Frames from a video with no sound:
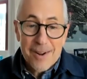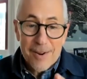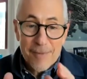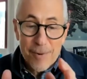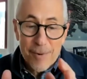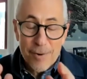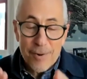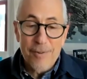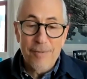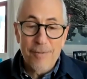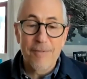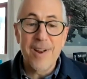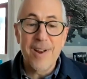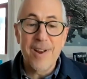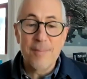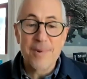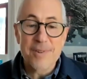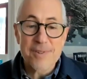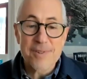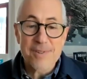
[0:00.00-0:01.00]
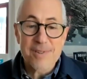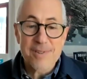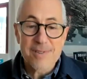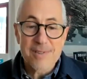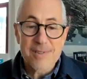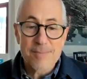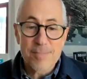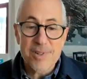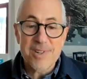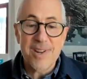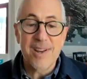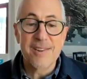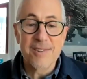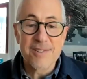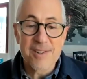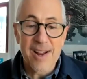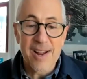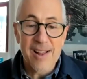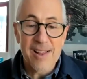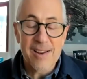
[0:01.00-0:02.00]
for her famous potato
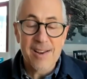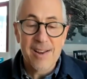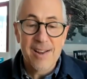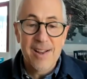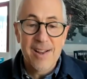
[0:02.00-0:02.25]
salad.